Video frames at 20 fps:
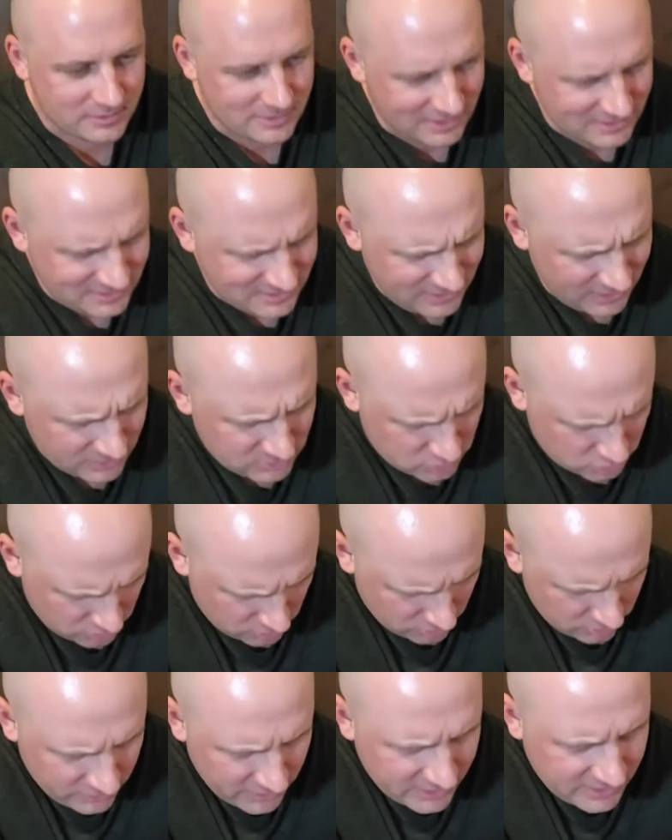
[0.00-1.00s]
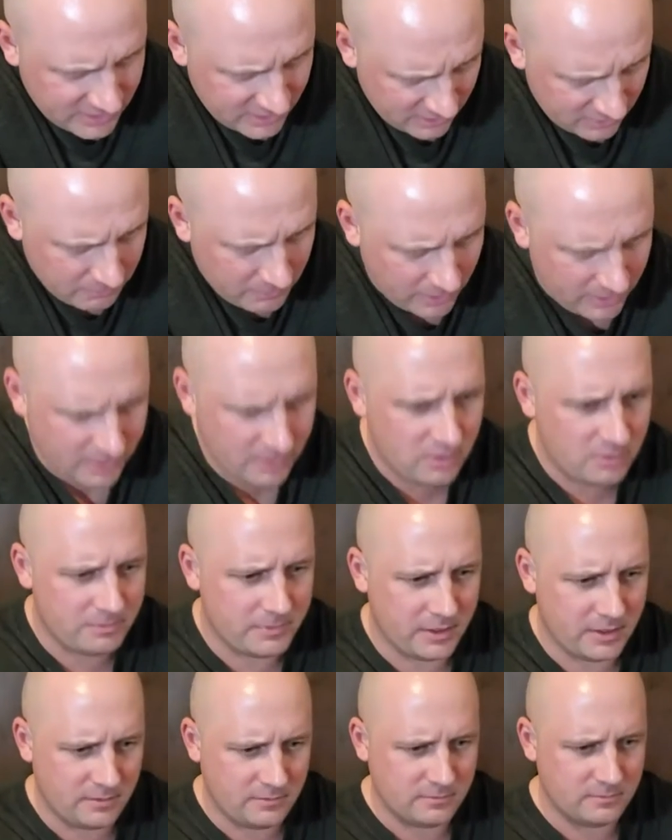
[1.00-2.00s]
That's not true. They needed my help,
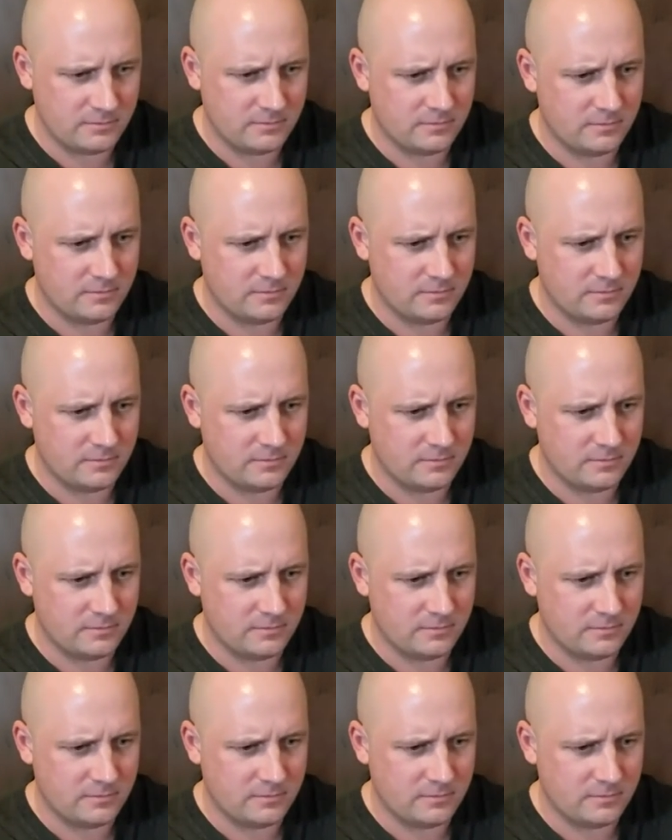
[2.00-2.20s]
man.